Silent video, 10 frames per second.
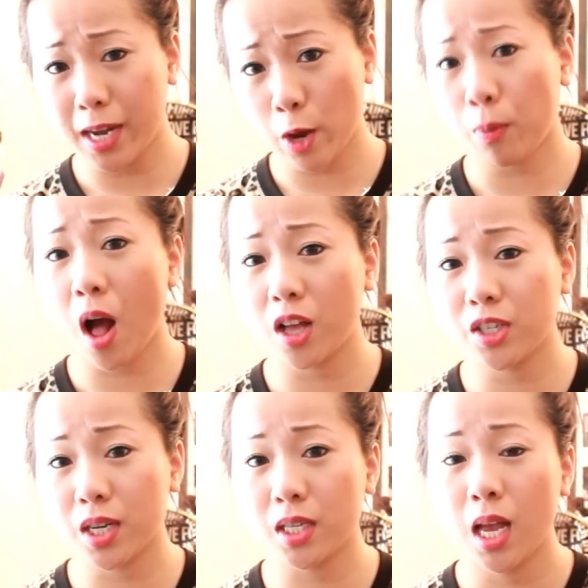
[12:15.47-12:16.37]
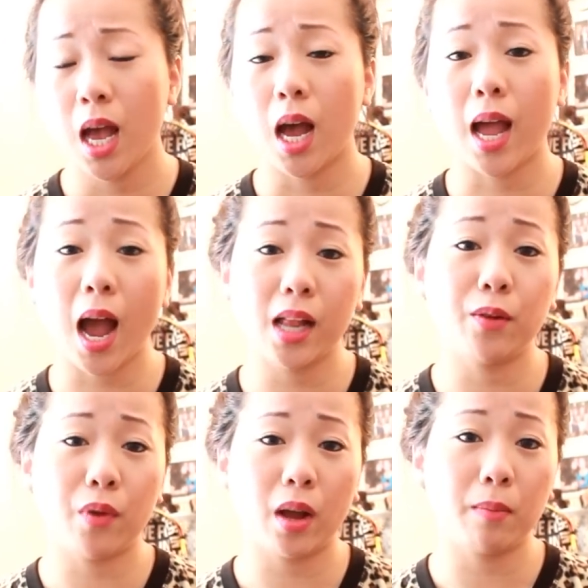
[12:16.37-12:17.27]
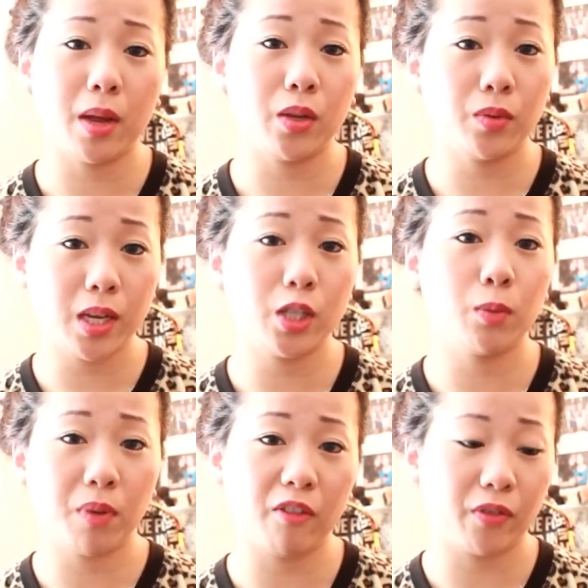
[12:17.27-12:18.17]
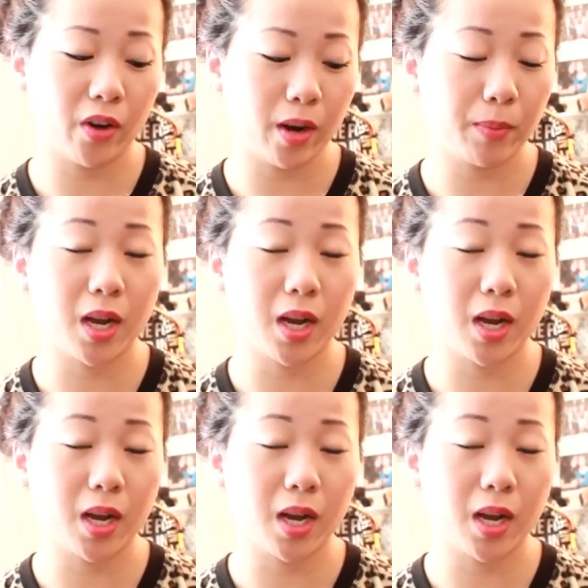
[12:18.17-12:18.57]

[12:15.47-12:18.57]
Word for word: nail polishes, I highly recommend you need to buffer it,